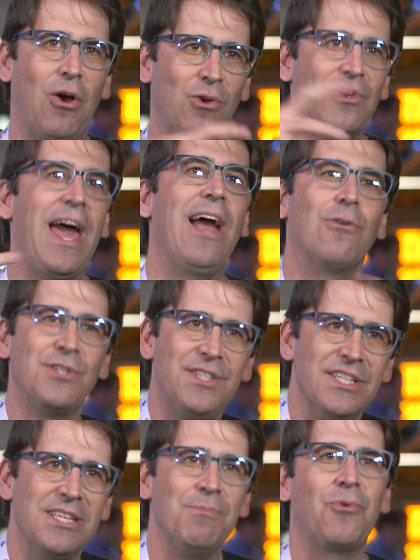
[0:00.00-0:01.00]
The whole
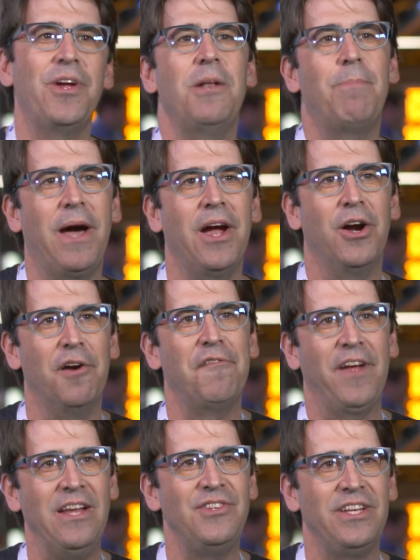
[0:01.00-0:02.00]
ecosystem created by Earth
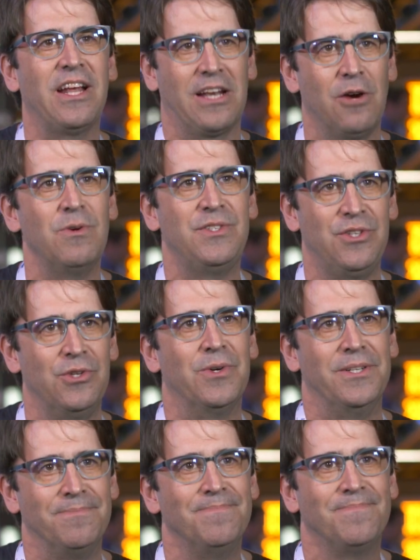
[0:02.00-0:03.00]
Engine allows us to do it.